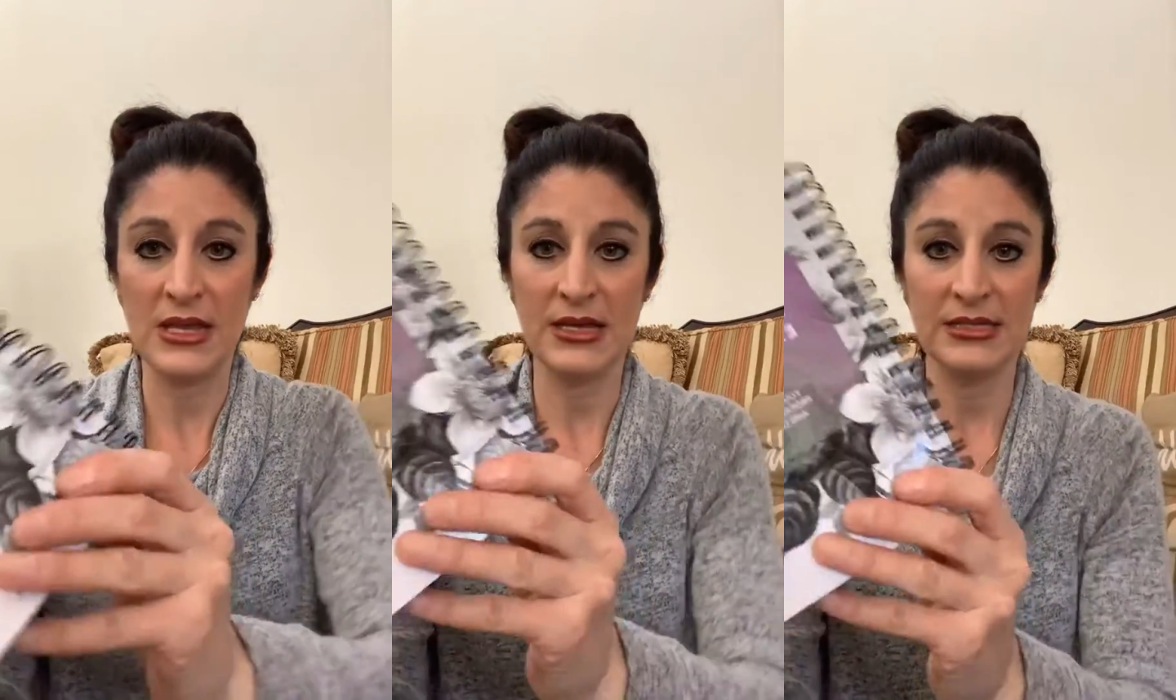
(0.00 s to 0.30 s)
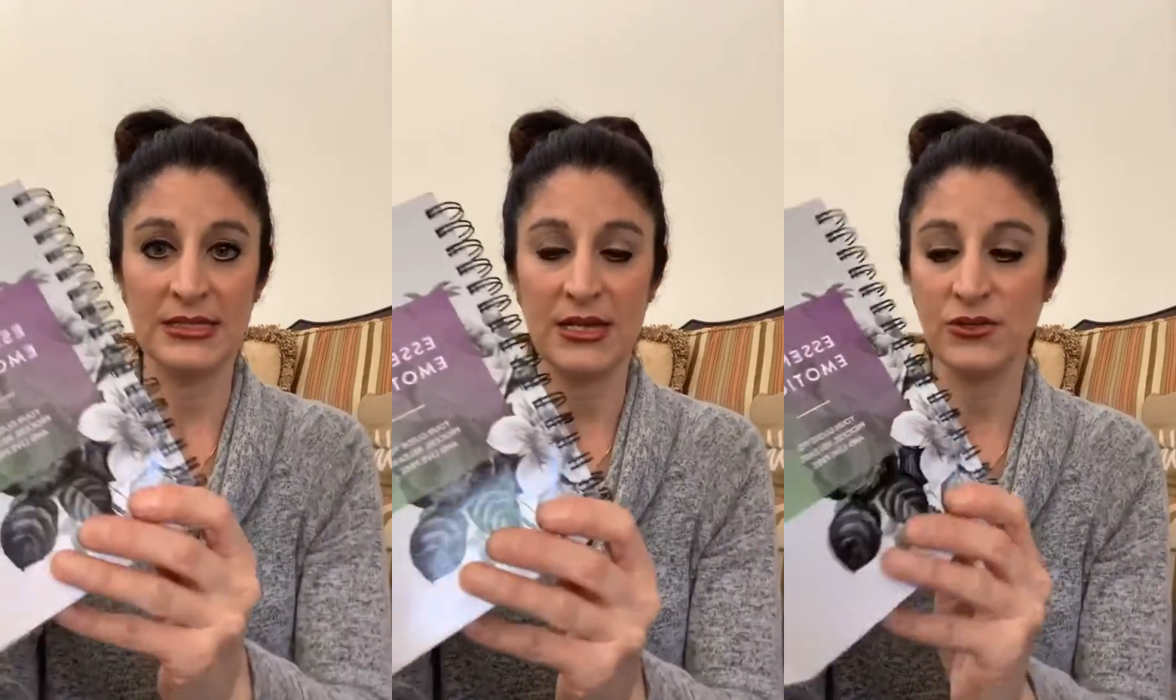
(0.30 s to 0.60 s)

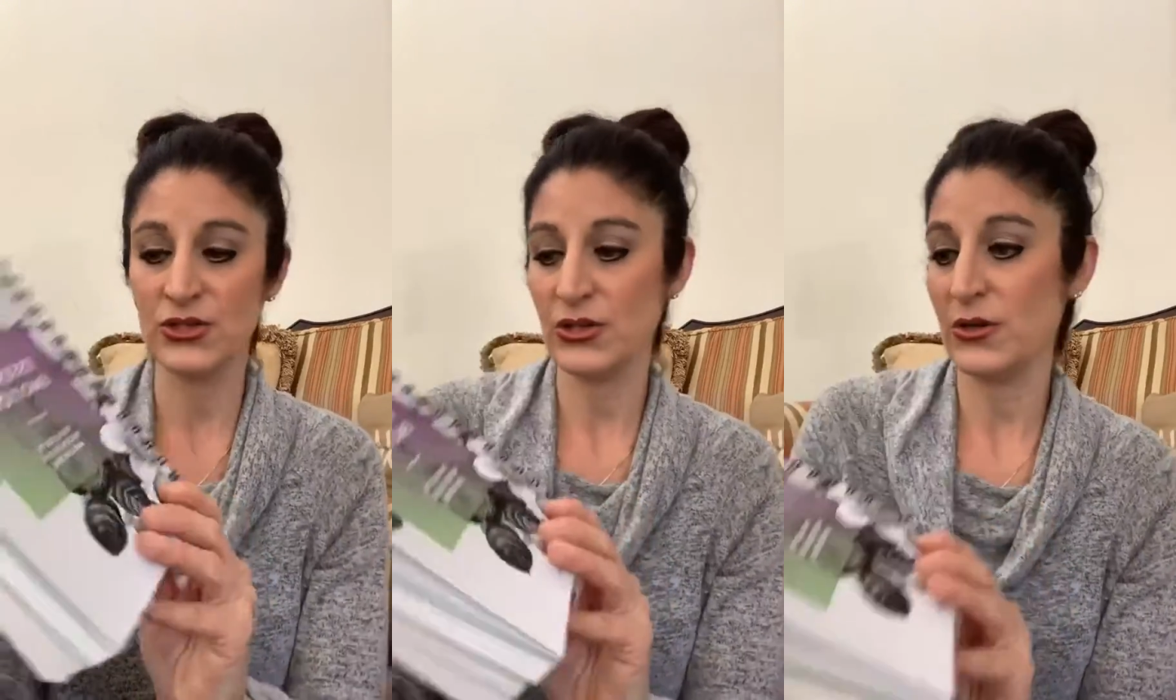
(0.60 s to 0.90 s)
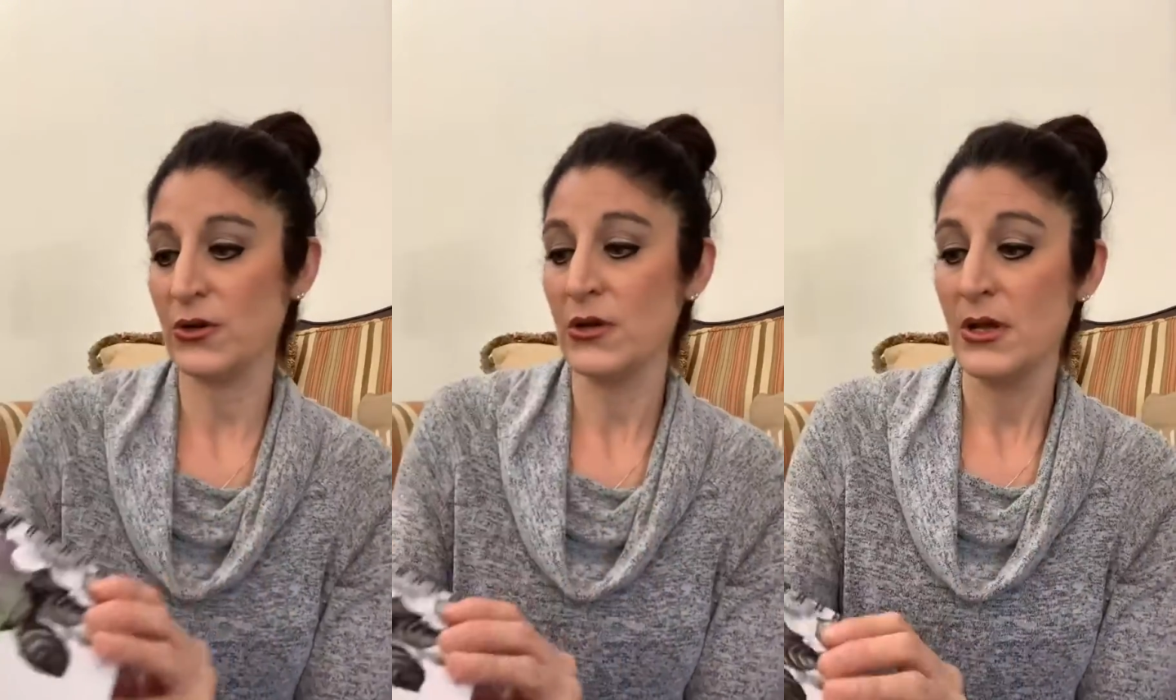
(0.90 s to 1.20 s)

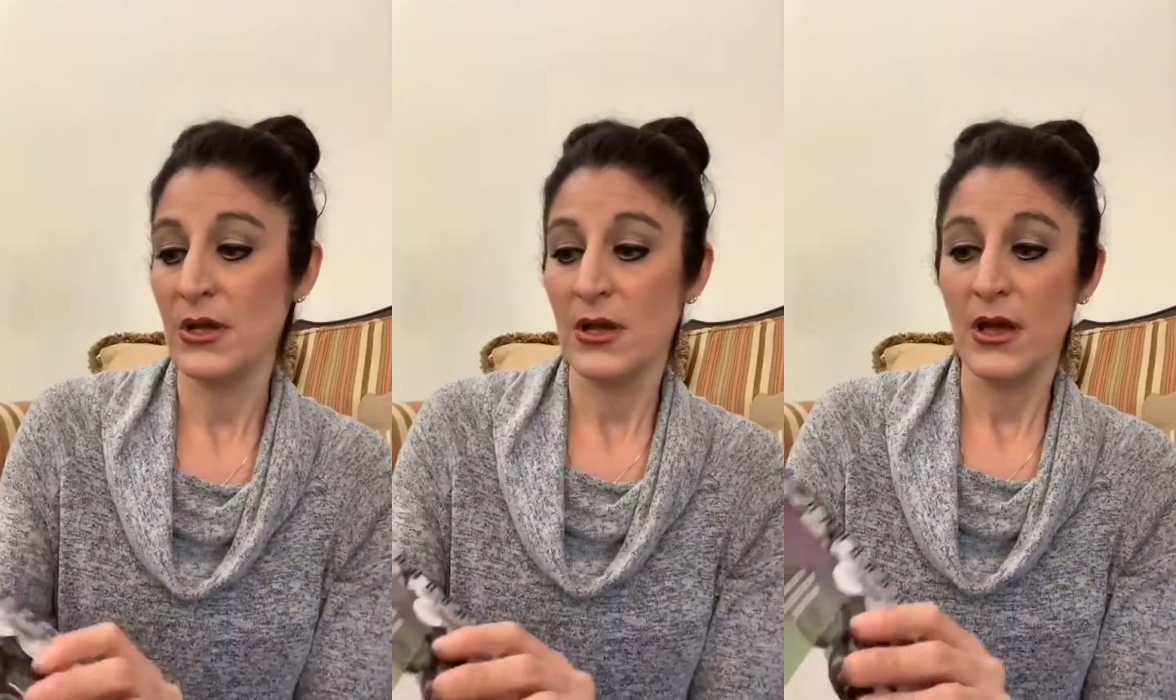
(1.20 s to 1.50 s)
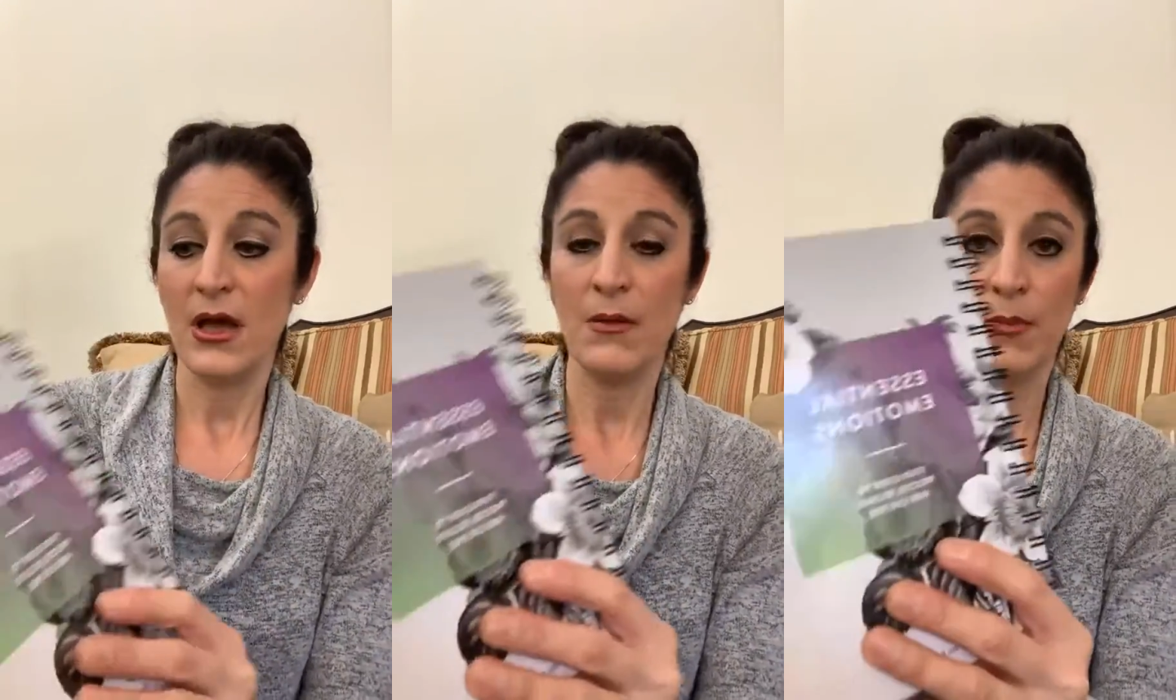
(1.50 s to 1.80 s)
Essential
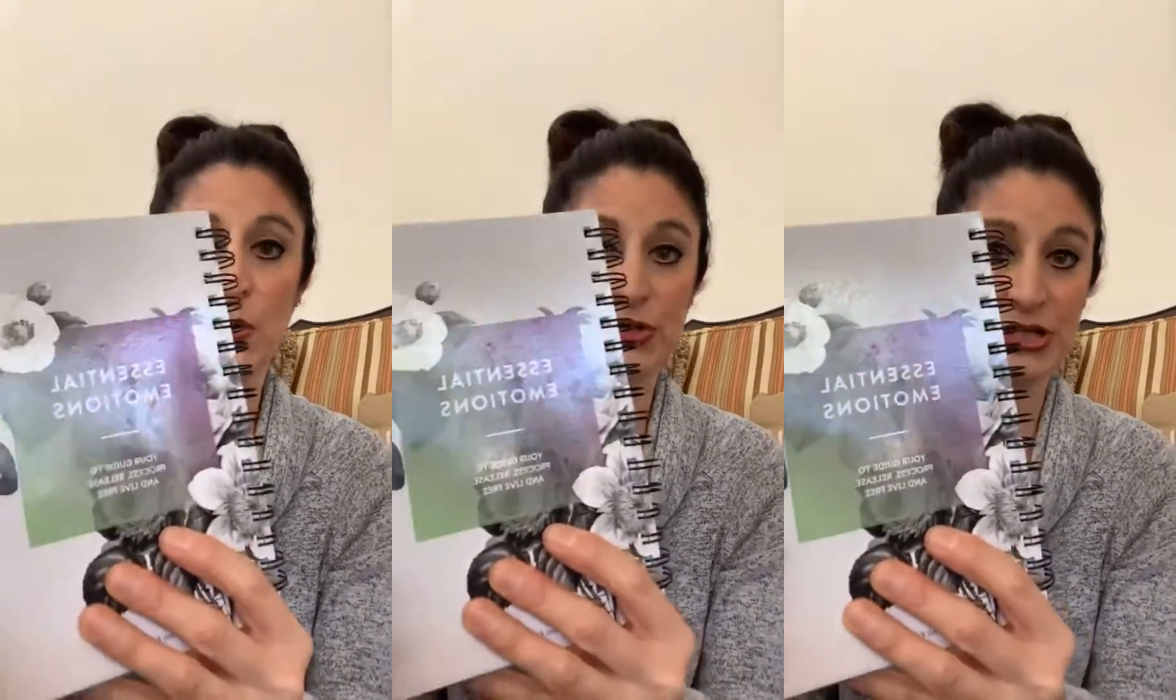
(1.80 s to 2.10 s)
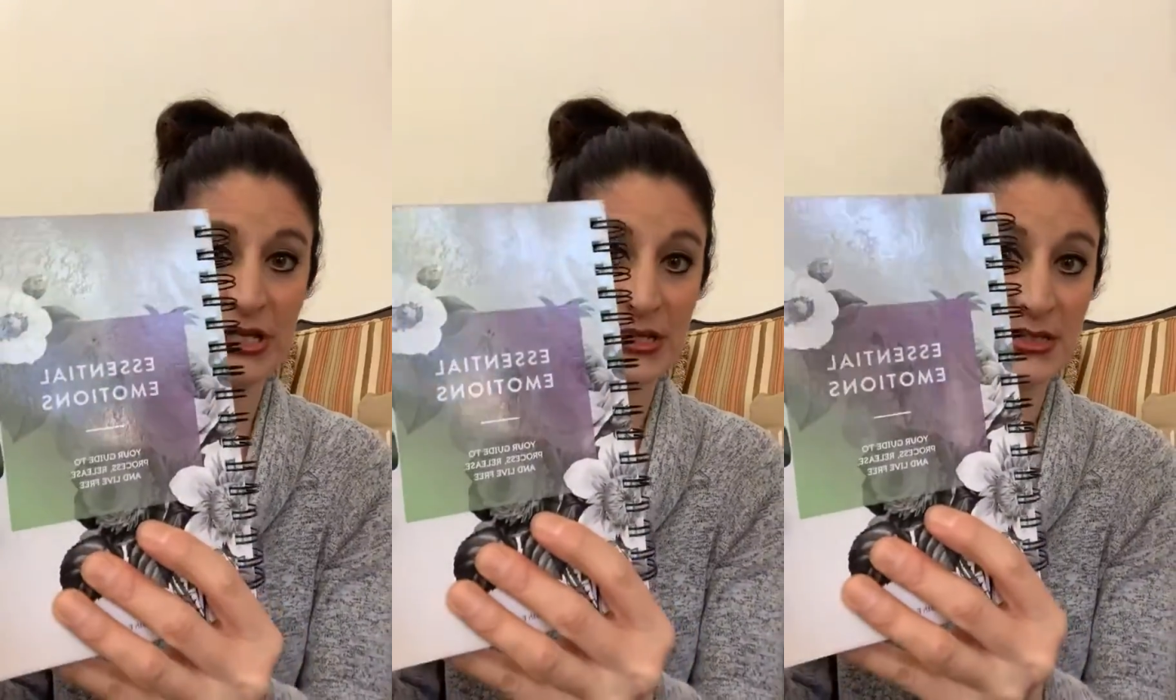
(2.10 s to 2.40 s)

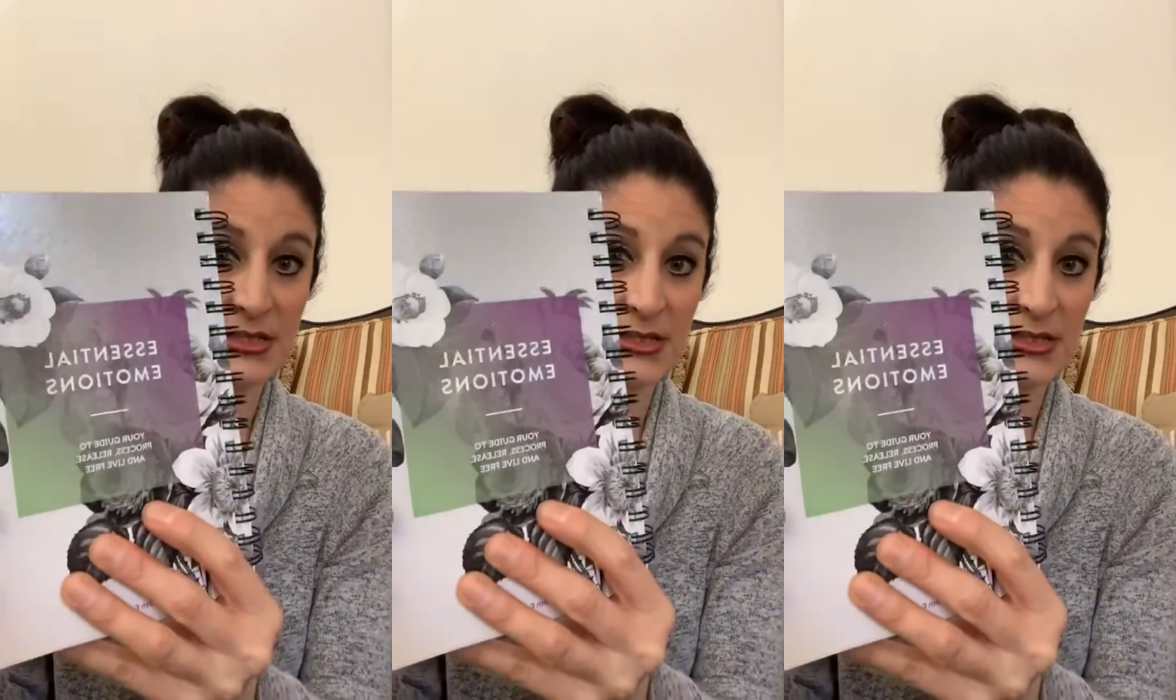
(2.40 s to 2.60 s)
Emotions